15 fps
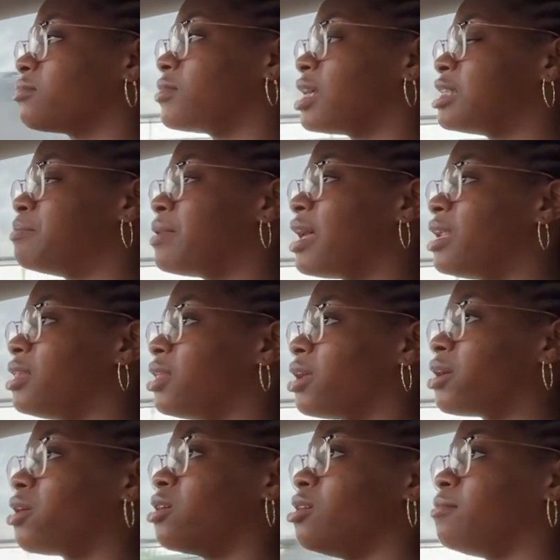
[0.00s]
expanding the
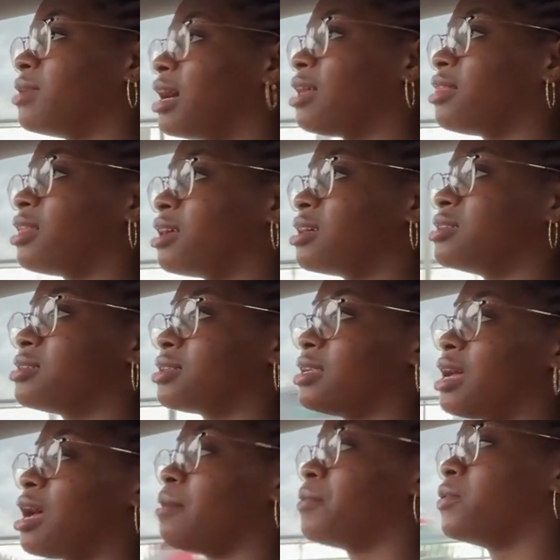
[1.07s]
economy, I think it's going
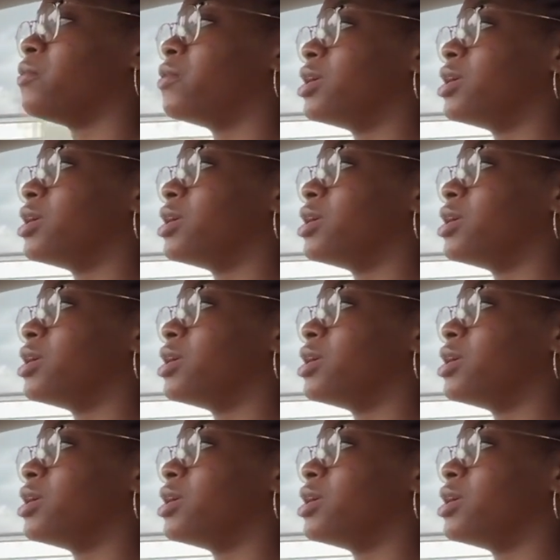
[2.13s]
to happen